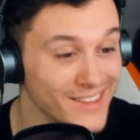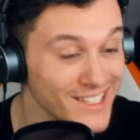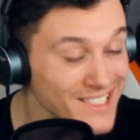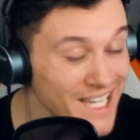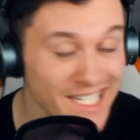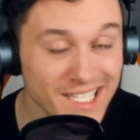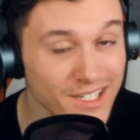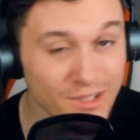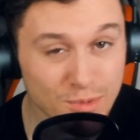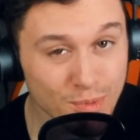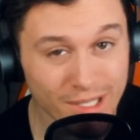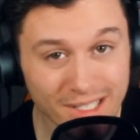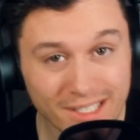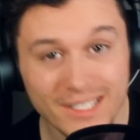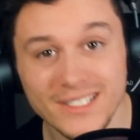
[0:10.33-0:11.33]
This actually looks
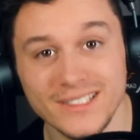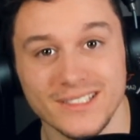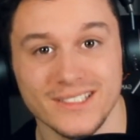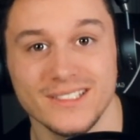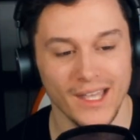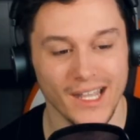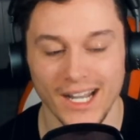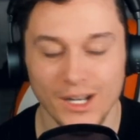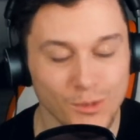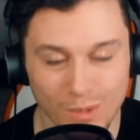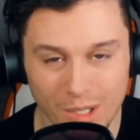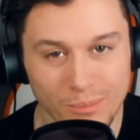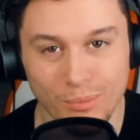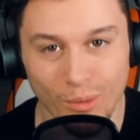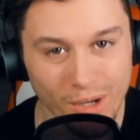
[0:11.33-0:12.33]
pretty decent, and I don't
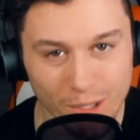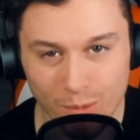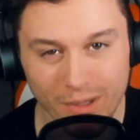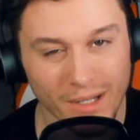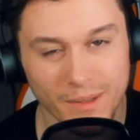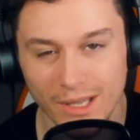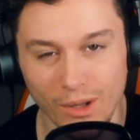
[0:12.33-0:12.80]
want to bore you with a